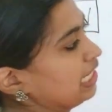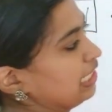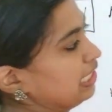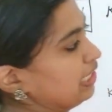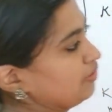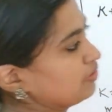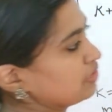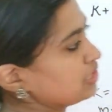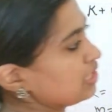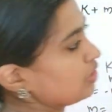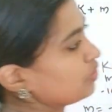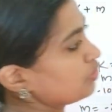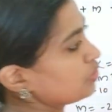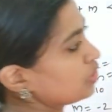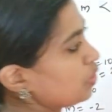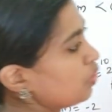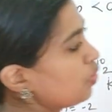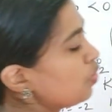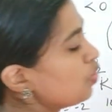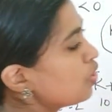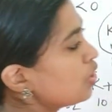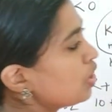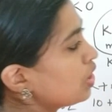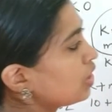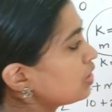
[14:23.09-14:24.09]
So
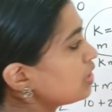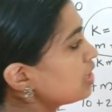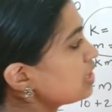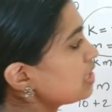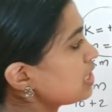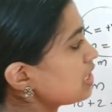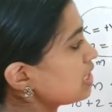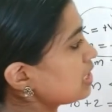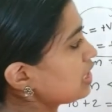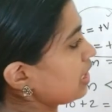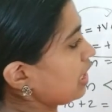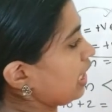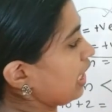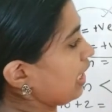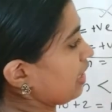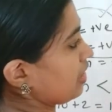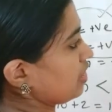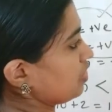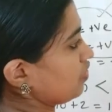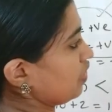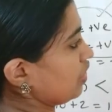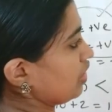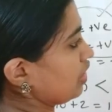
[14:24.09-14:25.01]
this is the correct one. K is